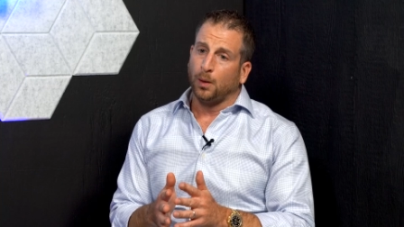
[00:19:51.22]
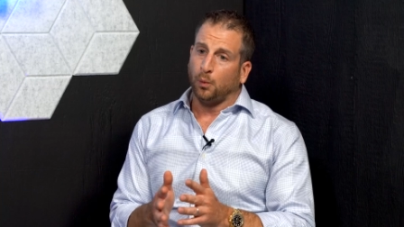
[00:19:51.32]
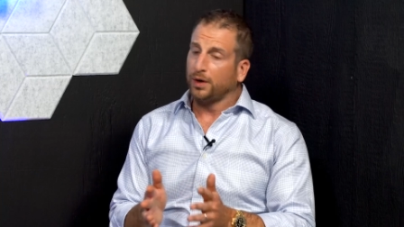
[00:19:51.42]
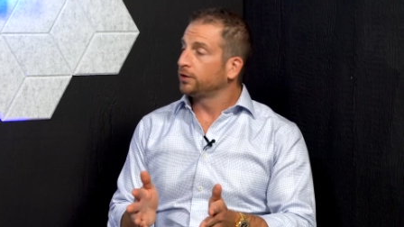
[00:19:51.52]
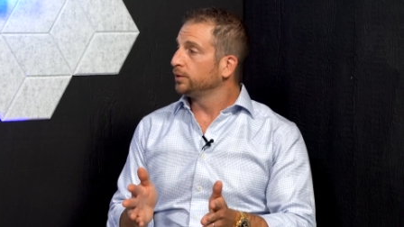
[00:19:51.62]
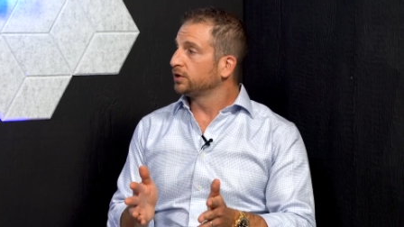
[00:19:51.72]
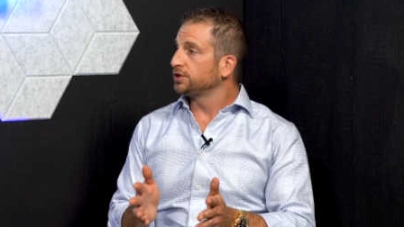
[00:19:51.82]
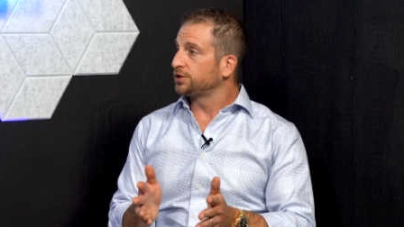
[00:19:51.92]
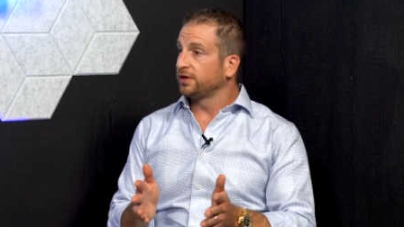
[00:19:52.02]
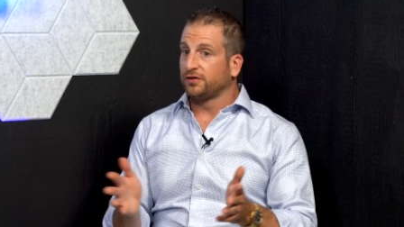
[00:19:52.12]
One of the real
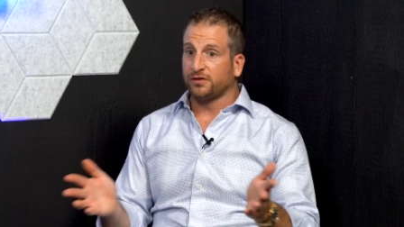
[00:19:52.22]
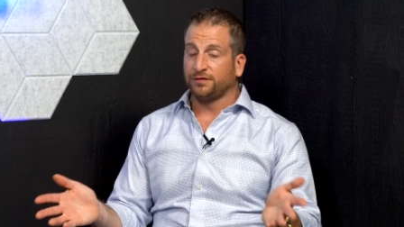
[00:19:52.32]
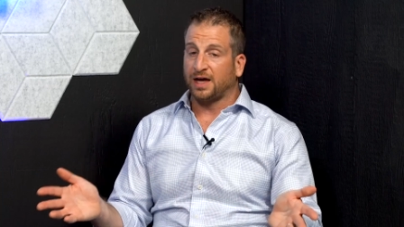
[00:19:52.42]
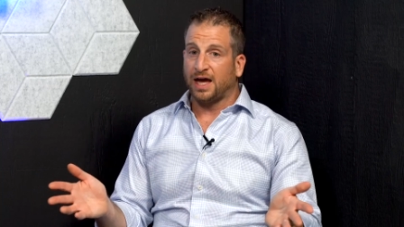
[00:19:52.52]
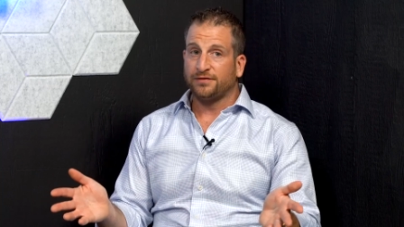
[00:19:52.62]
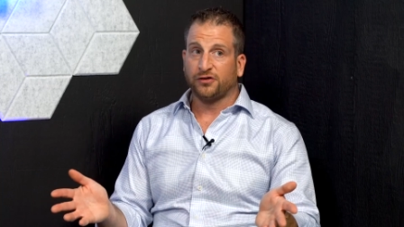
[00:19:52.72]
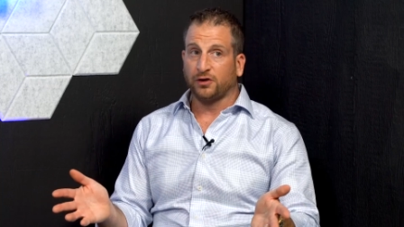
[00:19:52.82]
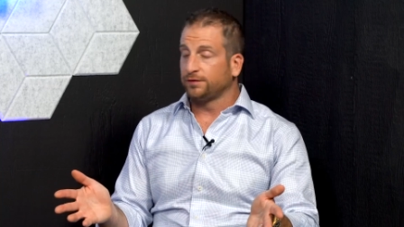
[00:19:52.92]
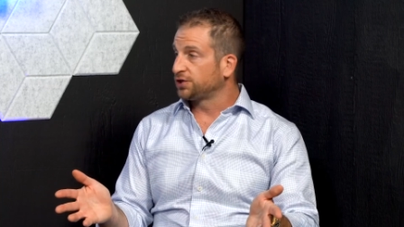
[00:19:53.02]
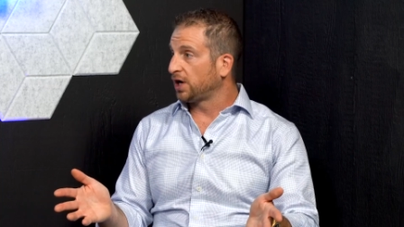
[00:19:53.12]
constraints is if they have a
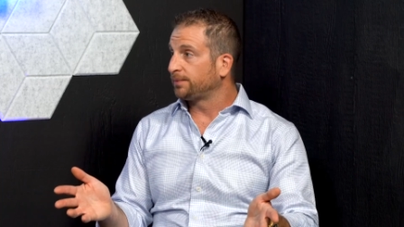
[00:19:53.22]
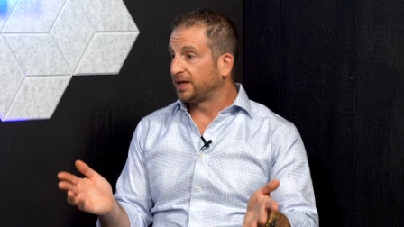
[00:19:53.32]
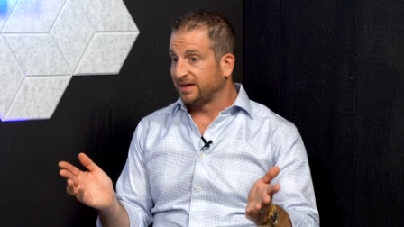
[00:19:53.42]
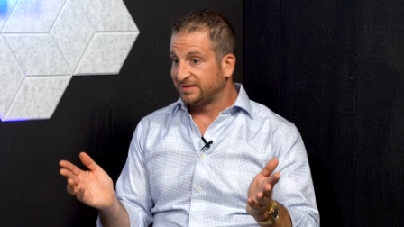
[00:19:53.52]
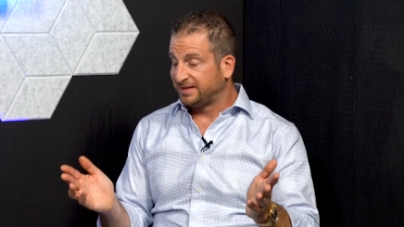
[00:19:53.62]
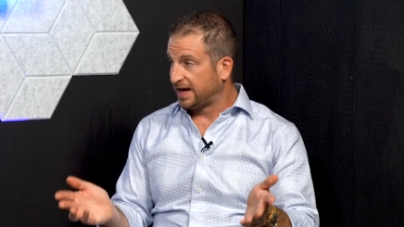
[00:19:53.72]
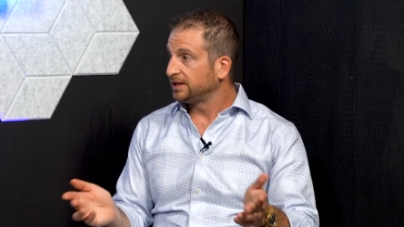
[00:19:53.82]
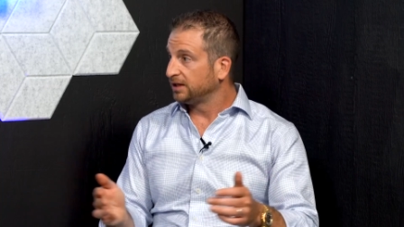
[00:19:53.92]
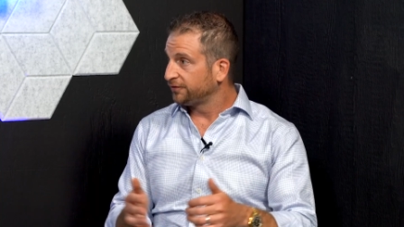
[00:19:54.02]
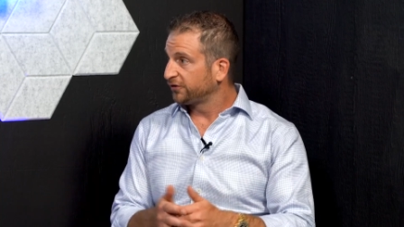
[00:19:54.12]
service shop that has
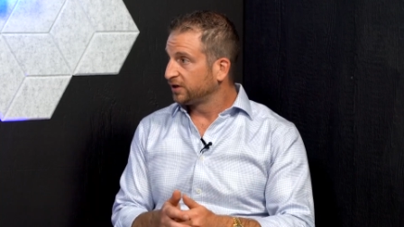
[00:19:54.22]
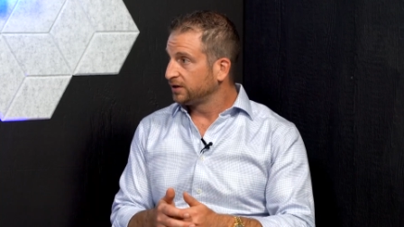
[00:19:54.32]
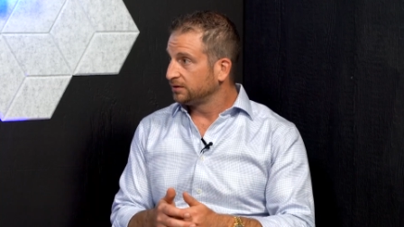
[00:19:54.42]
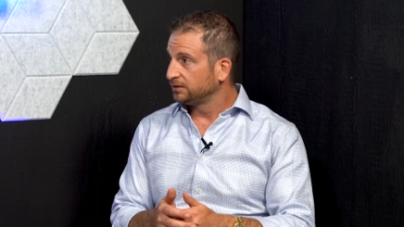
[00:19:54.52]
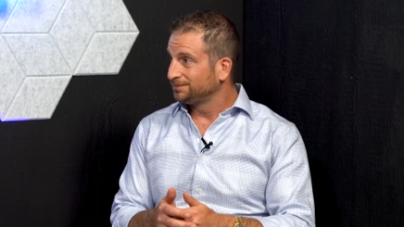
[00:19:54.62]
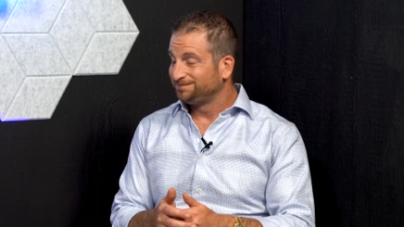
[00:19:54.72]
10 lifts in it,